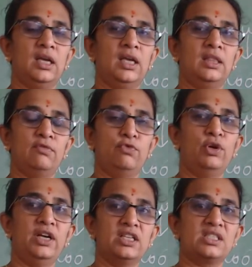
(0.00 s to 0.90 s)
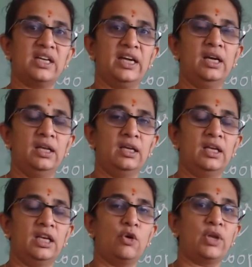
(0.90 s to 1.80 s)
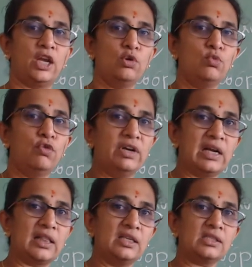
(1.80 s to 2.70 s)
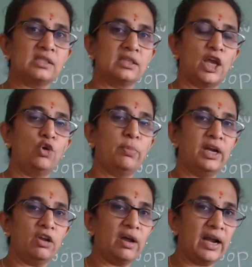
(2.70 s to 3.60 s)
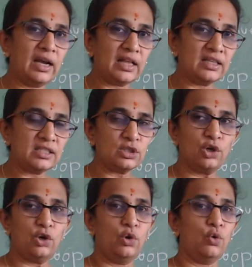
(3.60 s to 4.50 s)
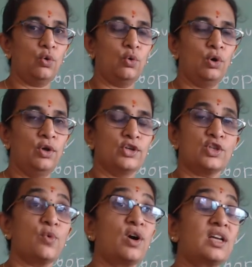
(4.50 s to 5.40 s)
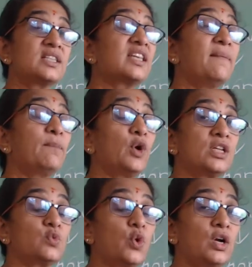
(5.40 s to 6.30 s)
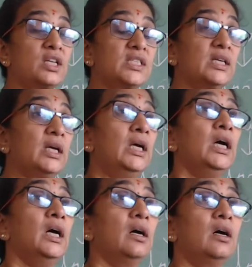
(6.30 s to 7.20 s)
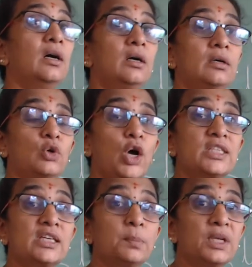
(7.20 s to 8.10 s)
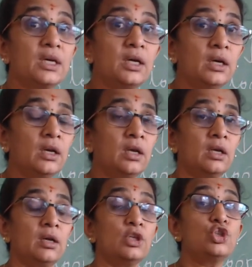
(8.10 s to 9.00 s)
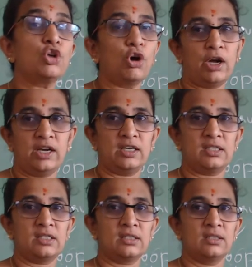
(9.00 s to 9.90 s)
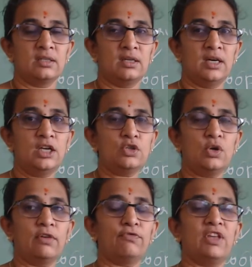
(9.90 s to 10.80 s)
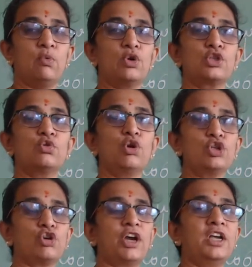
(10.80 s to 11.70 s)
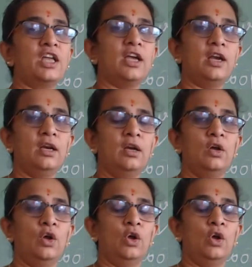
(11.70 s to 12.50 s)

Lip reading: and fully it is tied, now can you move it like this? Can you bend your hand like this? No. So what is the importance? What is the concept here? Joints. Understood? If there was no joint here,